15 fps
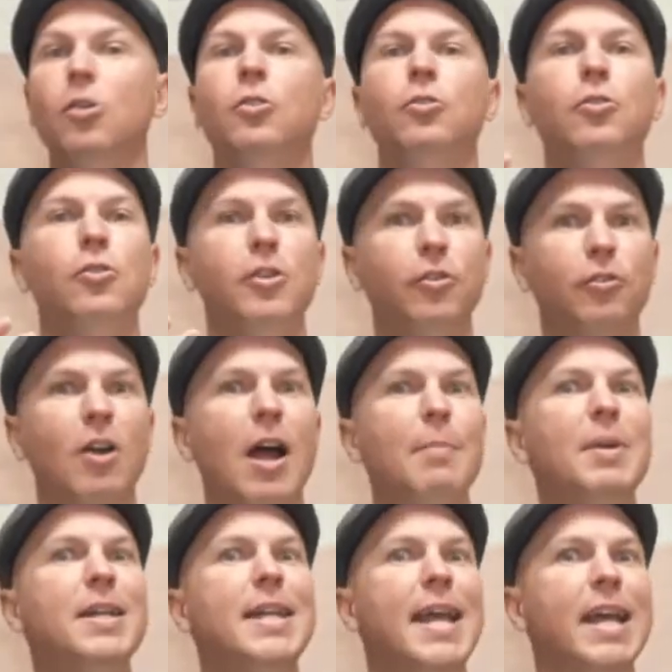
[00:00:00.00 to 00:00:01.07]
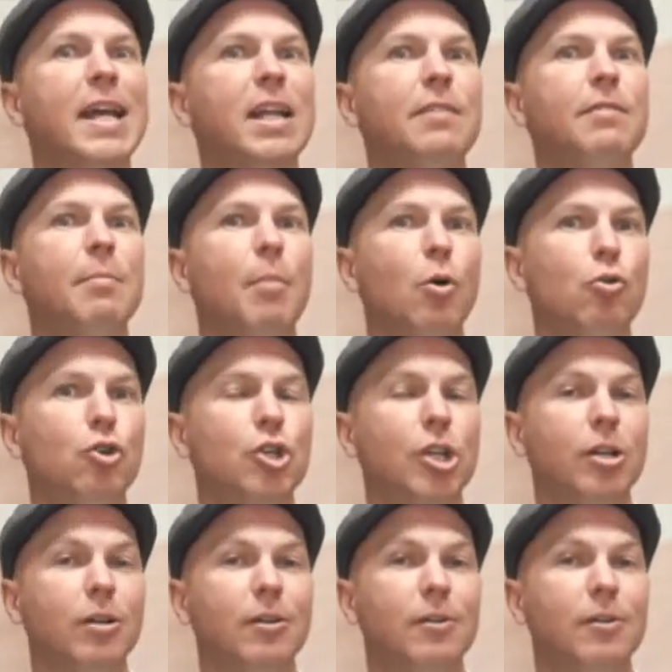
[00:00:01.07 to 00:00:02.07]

to describe a negative emotion.